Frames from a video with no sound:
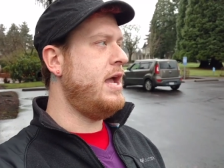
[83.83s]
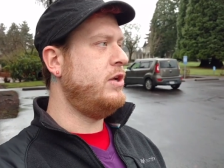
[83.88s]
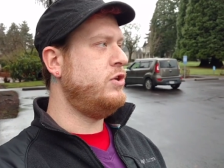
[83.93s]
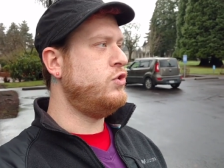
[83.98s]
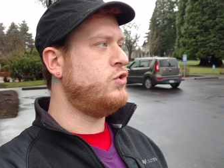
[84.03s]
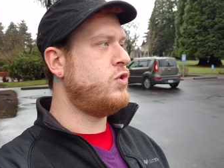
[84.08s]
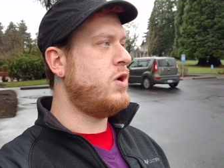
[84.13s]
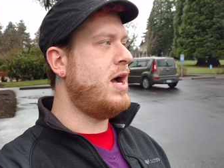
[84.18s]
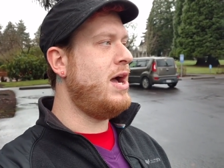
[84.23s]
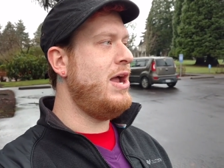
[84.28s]
and
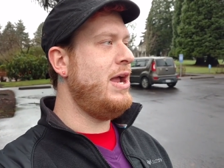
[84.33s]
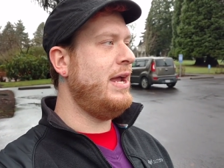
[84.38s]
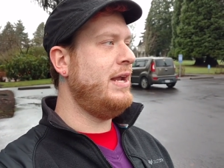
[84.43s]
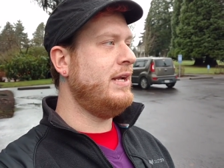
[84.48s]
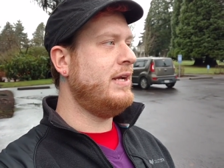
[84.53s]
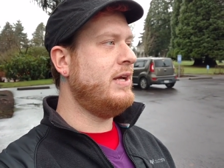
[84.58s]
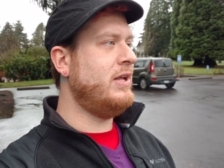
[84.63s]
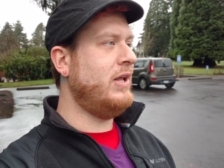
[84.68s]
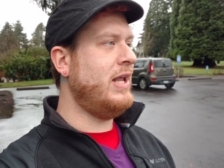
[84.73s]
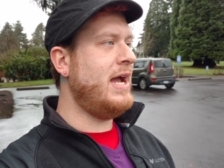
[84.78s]
try
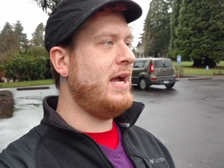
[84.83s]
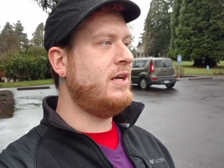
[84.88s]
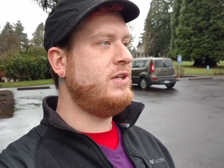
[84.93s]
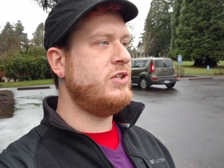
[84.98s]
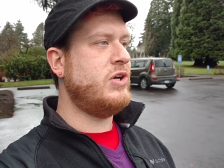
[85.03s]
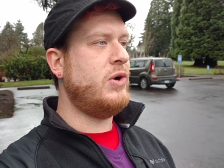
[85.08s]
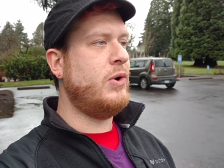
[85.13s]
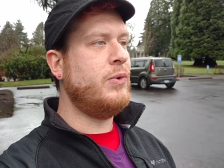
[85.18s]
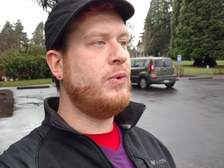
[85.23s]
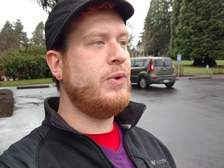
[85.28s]
and
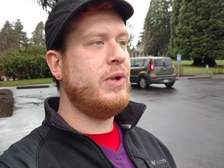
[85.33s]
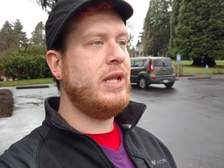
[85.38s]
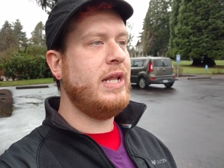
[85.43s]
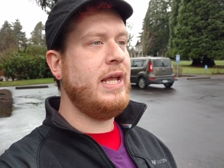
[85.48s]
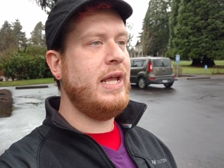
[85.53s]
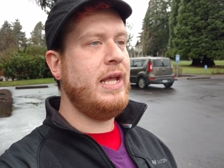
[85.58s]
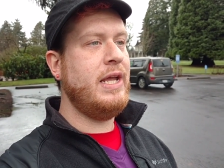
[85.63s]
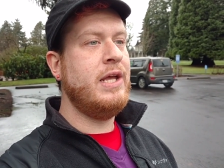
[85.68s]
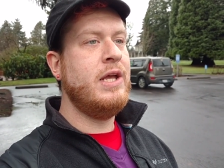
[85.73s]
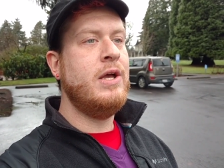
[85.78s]
collect
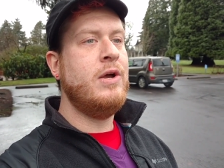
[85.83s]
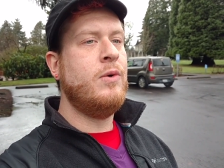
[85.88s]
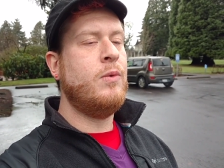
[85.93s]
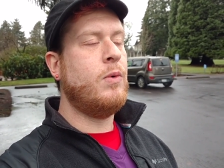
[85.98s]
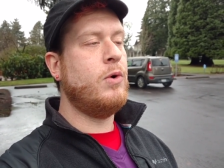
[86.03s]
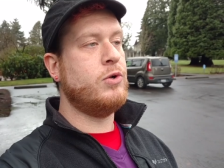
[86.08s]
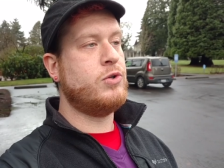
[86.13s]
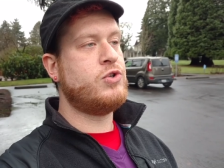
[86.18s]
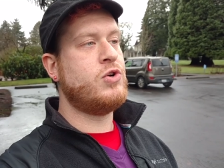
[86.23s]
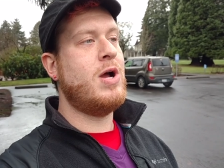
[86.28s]
only,
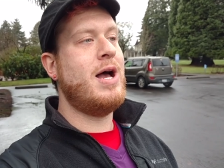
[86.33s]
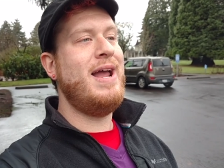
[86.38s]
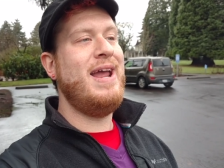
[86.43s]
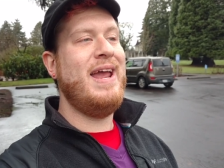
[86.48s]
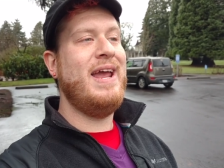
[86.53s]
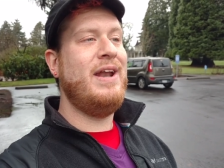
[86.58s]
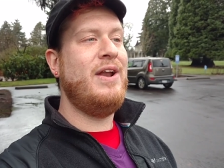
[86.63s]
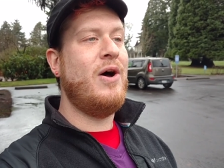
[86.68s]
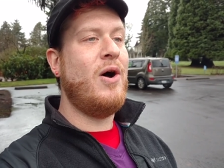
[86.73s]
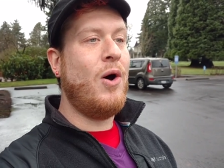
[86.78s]
well, try
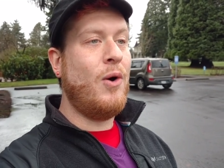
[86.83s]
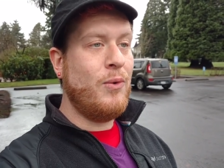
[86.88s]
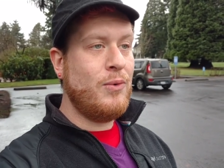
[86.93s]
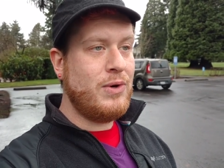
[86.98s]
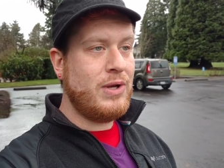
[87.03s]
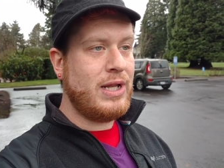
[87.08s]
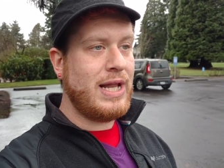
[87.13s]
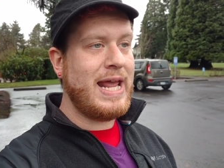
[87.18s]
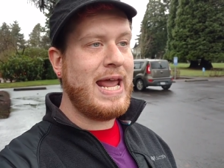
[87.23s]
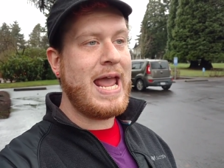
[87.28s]
and
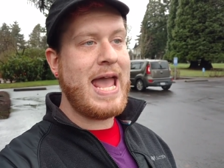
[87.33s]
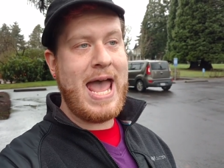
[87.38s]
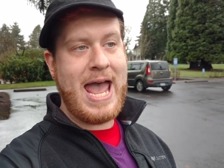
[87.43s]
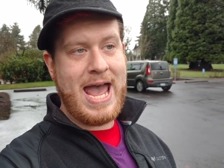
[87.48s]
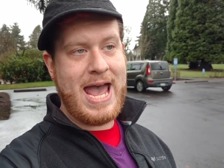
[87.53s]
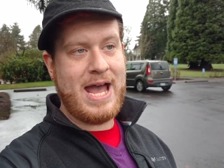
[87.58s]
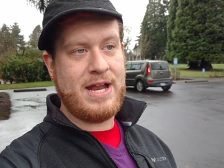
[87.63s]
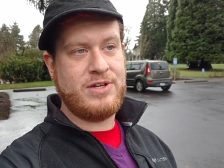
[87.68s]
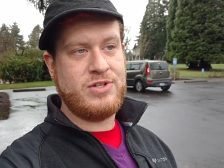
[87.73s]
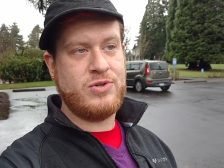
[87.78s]
only
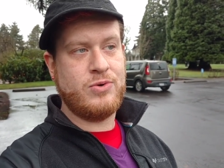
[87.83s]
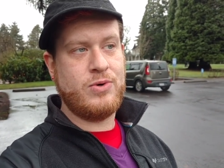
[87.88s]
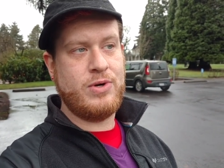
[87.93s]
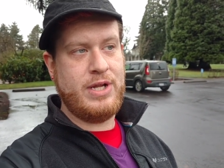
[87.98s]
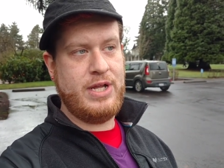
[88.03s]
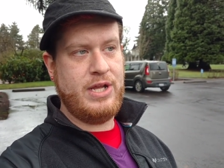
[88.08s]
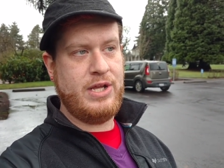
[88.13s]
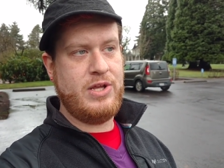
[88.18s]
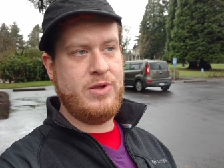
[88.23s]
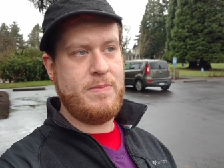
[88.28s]
hatch or
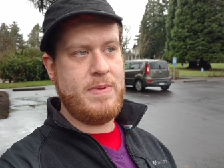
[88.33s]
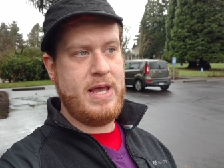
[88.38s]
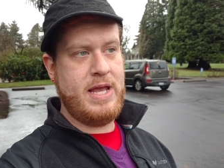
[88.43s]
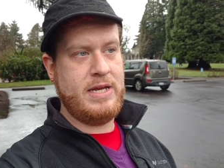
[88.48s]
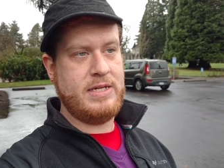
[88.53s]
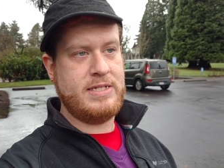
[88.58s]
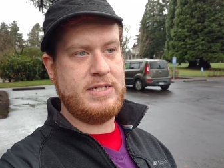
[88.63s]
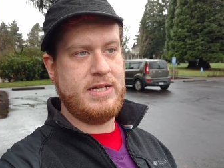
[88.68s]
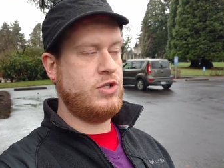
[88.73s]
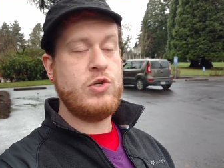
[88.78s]
incubate
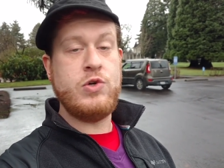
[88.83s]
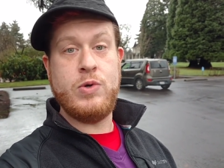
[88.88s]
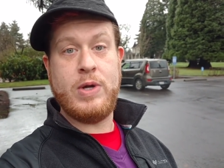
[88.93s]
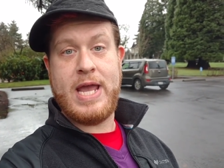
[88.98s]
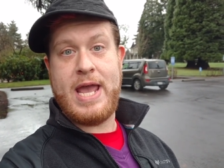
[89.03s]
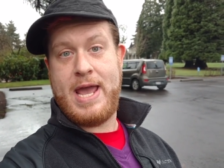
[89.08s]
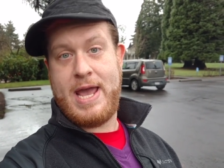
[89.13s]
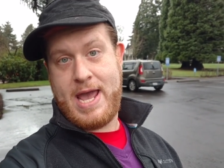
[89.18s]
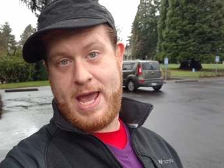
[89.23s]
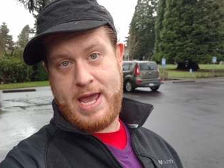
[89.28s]
two
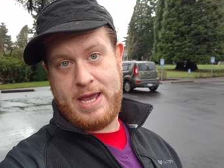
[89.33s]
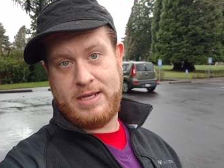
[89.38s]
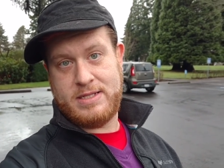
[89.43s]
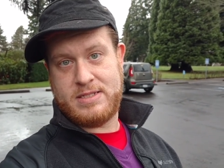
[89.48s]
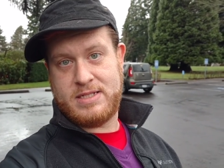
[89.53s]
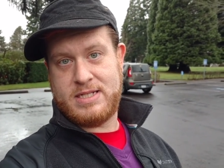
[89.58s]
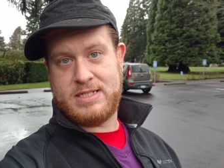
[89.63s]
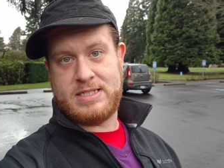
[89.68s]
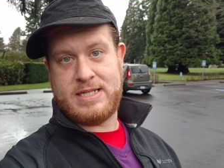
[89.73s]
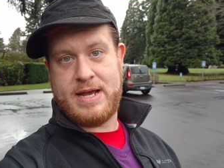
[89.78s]
K eggs,
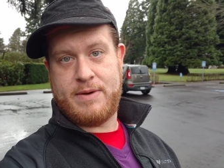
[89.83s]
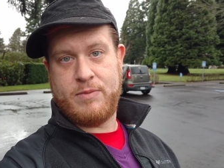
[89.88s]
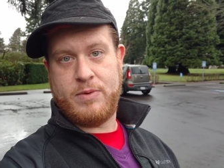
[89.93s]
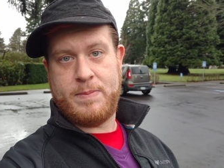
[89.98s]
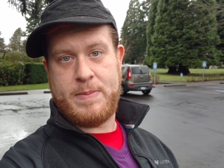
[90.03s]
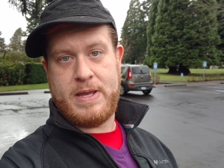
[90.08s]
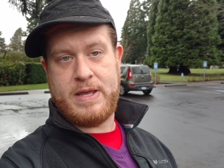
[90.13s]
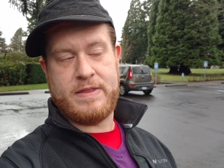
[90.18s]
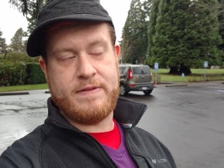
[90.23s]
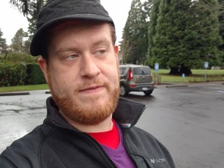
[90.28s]
because that will
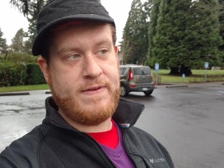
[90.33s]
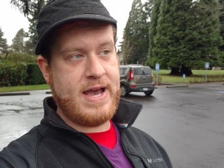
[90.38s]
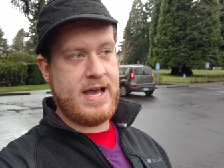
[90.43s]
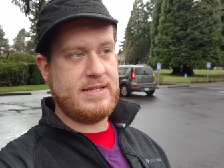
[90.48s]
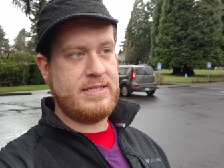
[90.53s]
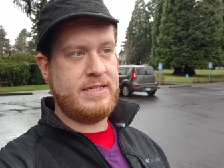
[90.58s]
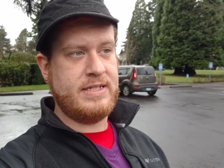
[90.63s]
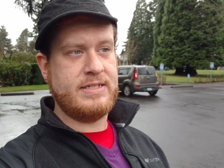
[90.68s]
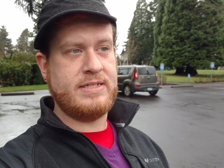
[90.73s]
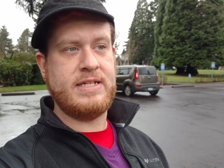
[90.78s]
be the
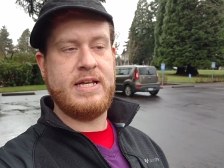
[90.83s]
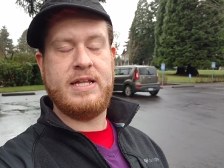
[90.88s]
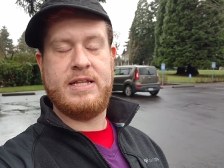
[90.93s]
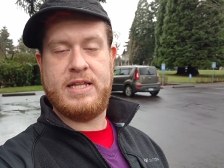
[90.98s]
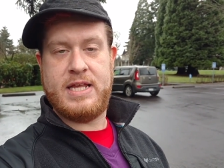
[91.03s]
fastest and